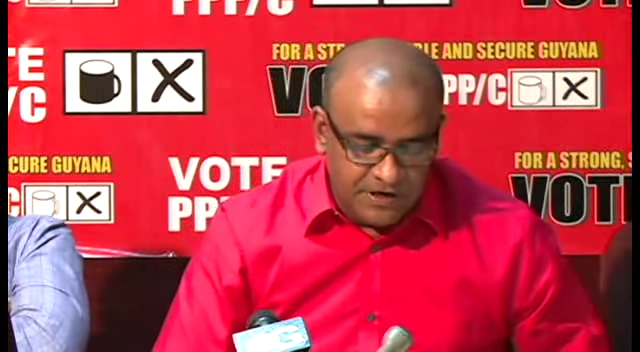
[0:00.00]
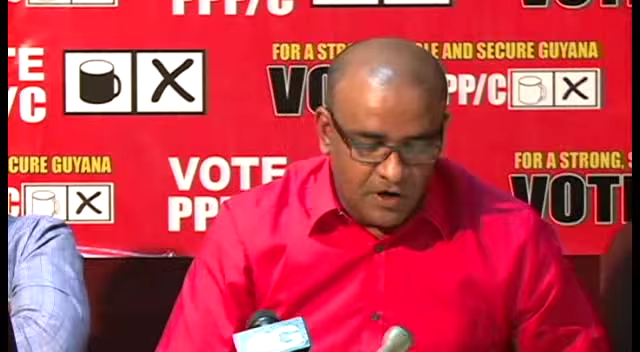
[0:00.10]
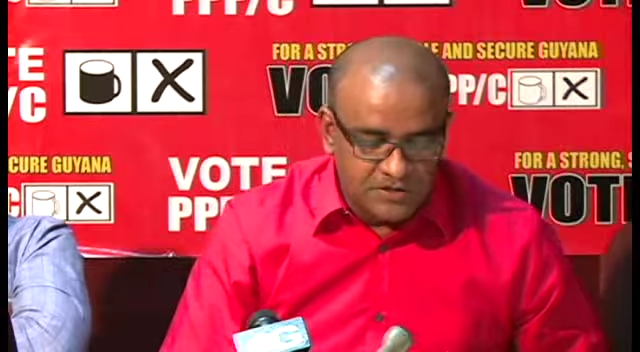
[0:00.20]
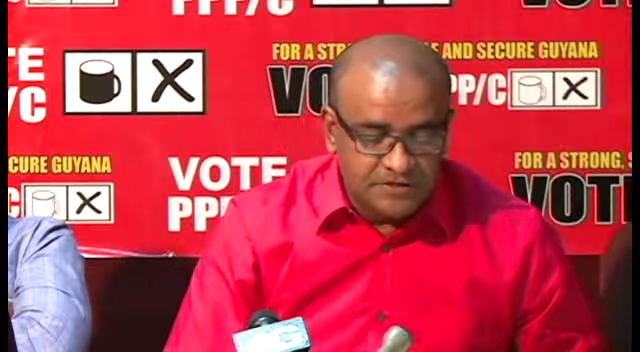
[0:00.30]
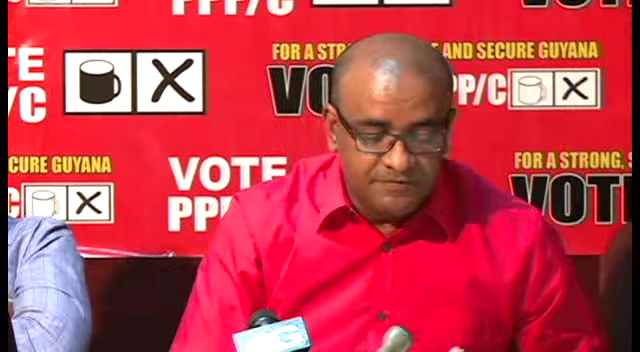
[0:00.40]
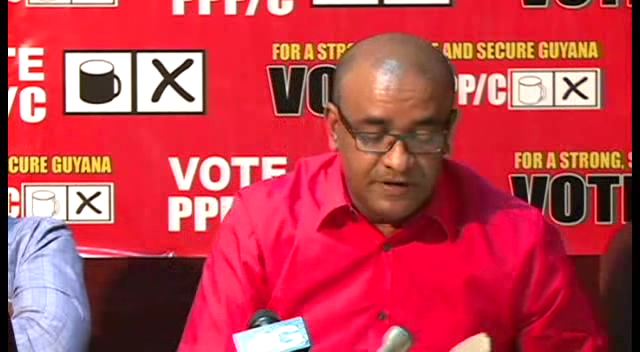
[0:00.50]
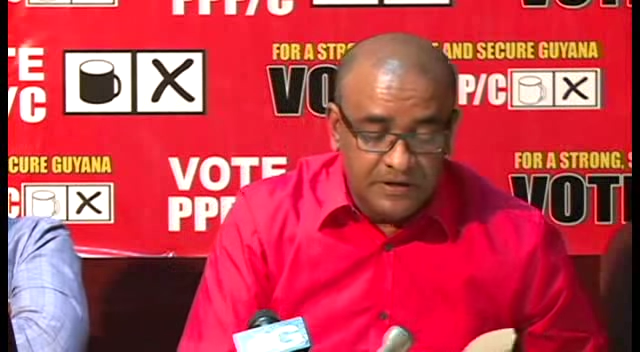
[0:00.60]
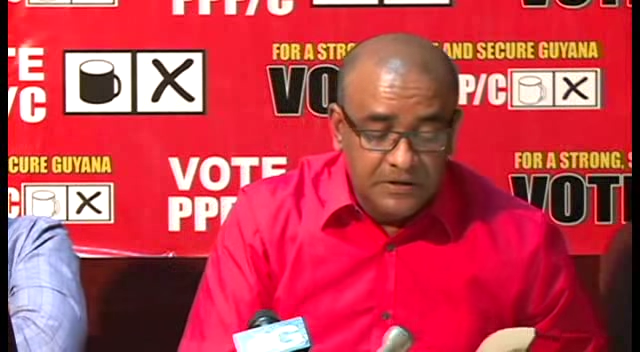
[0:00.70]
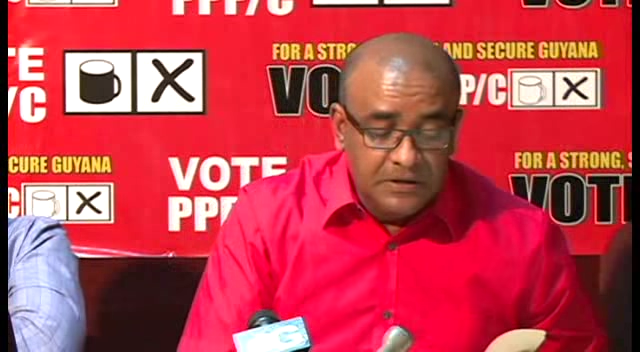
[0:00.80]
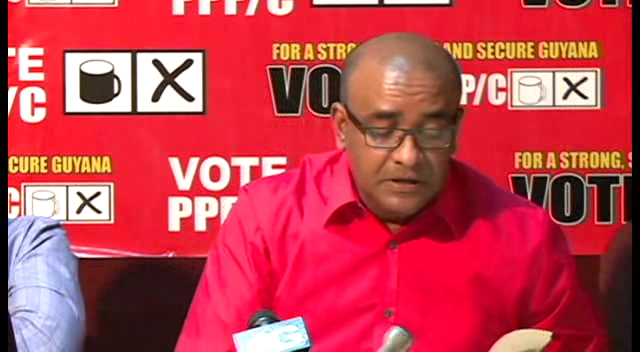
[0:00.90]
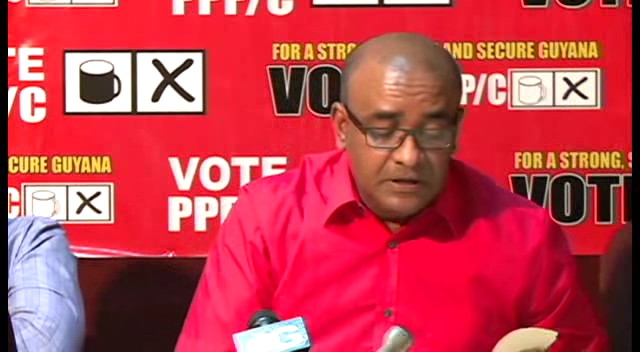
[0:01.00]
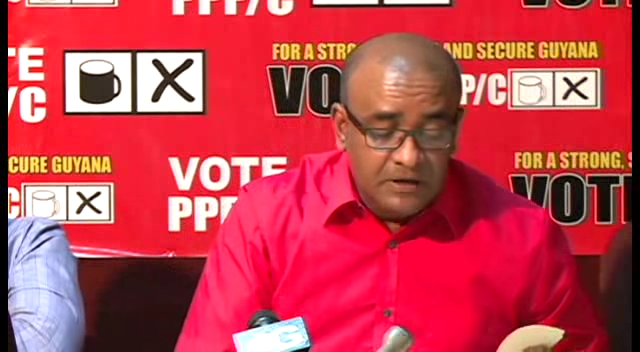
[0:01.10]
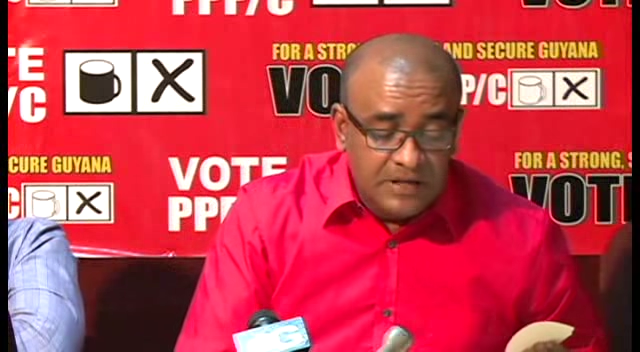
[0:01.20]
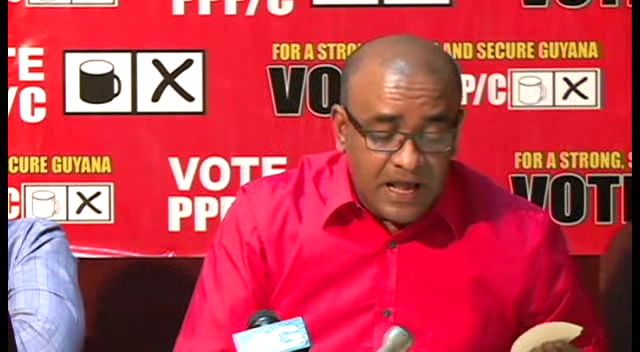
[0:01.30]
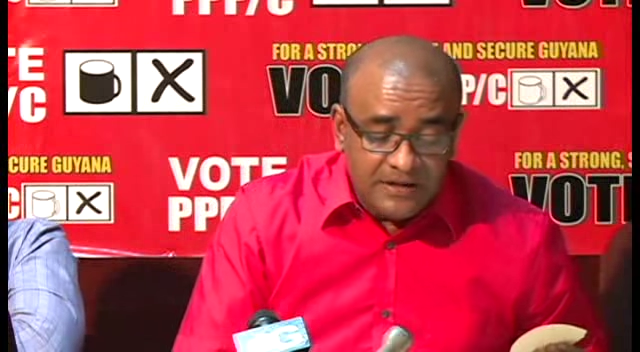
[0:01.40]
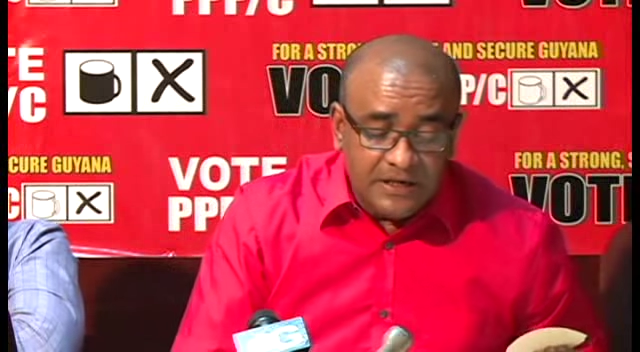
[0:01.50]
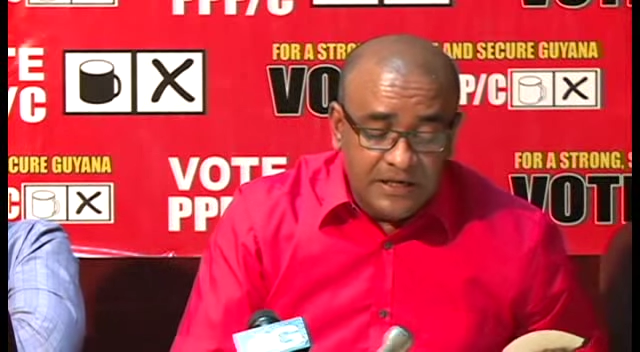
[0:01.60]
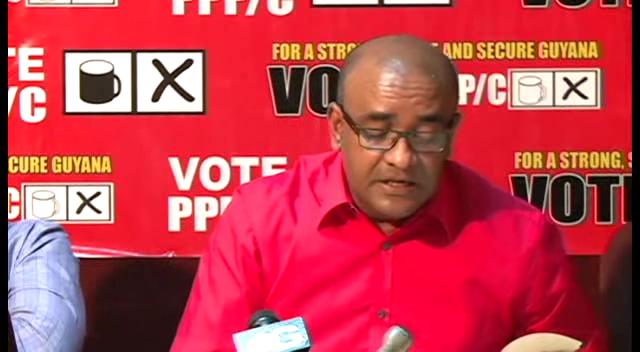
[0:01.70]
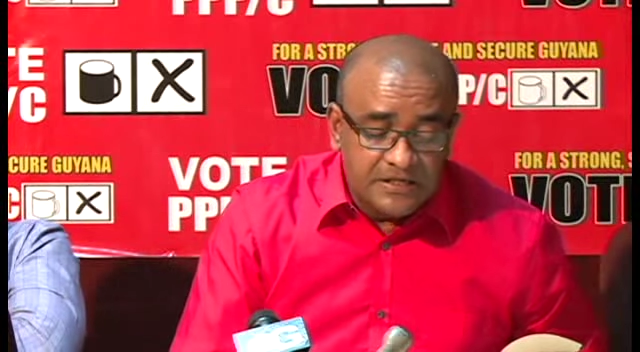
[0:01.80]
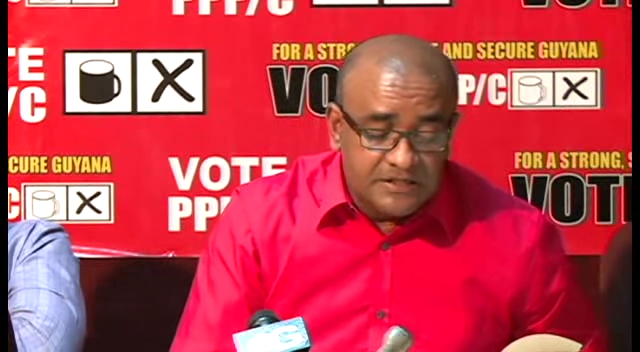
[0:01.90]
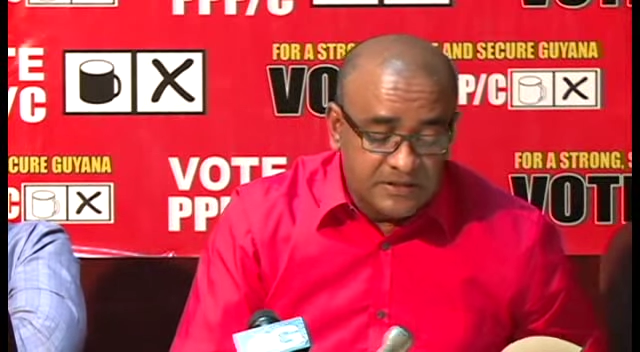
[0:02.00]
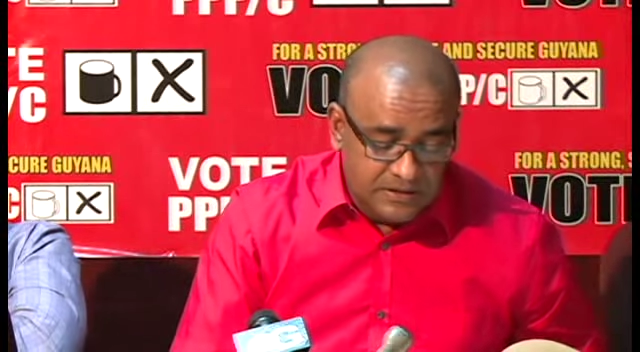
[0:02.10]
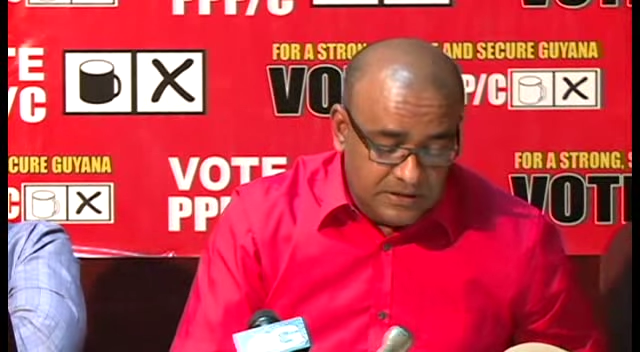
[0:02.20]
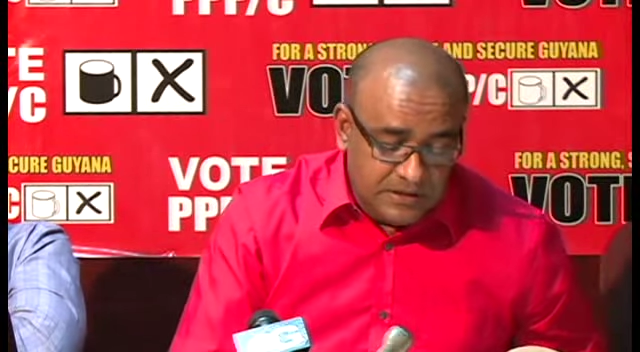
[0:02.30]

philosophy. That is